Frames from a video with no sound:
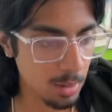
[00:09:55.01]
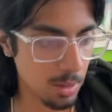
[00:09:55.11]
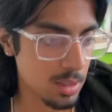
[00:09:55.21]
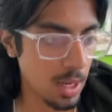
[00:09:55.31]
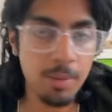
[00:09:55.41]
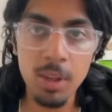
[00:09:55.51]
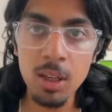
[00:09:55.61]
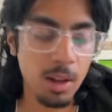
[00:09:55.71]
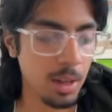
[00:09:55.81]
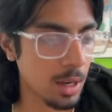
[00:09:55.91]
because I have
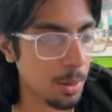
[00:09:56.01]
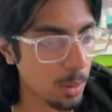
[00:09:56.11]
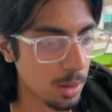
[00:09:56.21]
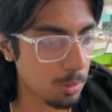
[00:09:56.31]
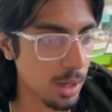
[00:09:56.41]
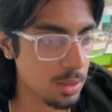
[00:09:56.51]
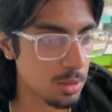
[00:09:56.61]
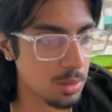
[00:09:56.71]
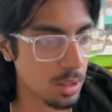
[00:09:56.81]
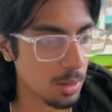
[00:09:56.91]
Eagle and I want Rontu
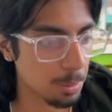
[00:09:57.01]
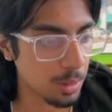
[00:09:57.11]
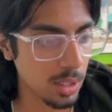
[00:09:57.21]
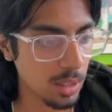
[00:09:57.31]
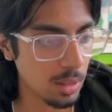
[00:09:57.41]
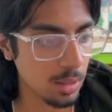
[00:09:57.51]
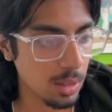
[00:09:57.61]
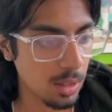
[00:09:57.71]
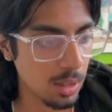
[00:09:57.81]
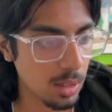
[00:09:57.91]
to complete
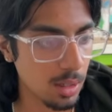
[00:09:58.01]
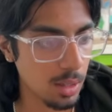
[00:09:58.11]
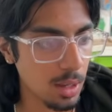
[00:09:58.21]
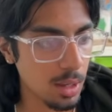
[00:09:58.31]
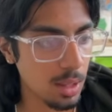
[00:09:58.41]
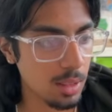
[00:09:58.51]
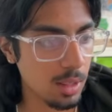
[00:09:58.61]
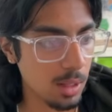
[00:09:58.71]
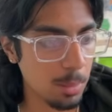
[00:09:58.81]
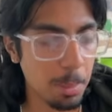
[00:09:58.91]
the
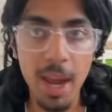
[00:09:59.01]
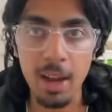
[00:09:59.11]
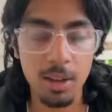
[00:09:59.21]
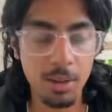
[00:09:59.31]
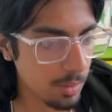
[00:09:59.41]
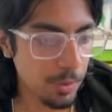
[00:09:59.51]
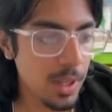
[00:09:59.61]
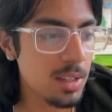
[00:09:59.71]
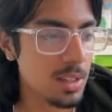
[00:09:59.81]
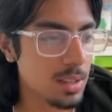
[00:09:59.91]
pack.
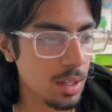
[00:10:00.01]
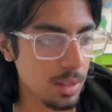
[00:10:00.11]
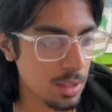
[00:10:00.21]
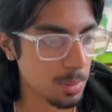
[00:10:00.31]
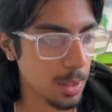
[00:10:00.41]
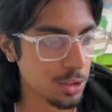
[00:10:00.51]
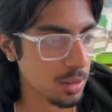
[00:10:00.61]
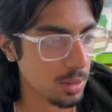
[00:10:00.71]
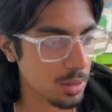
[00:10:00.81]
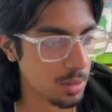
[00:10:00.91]
figures, it's nothing
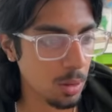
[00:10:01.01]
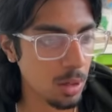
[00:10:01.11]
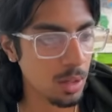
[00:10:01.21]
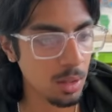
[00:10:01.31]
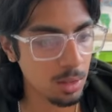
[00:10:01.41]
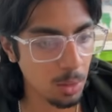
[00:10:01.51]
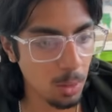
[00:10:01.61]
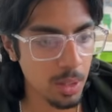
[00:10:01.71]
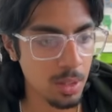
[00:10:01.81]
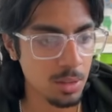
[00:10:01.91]
special. It's Sora,
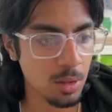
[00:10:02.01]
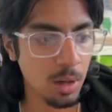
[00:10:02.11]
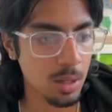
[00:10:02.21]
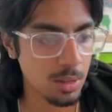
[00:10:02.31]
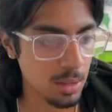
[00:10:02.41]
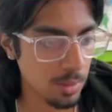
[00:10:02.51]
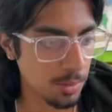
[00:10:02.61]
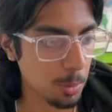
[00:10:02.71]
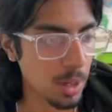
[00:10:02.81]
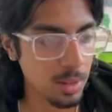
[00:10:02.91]
Lloyd, and Zark. If
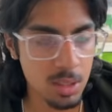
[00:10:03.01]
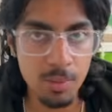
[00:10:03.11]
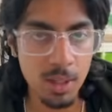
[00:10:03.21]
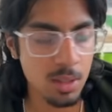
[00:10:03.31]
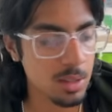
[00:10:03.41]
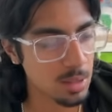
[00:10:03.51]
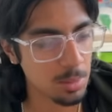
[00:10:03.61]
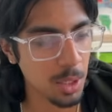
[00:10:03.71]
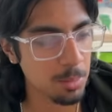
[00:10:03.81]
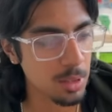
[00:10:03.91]
you want these figures, this
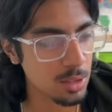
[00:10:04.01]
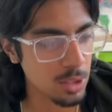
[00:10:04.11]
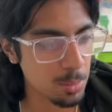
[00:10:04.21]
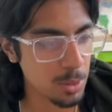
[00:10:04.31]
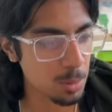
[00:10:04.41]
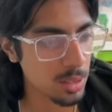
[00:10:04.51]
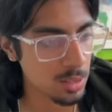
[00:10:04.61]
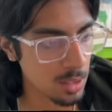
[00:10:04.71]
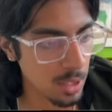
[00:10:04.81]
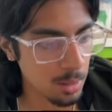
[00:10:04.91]
might be the cheapest way to
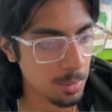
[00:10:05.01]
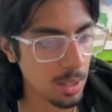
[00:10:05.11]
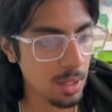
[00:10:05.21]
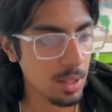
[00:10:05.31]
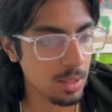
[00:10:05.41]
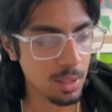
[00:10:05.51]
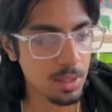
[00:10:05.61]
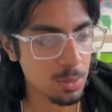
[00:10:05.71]
get them this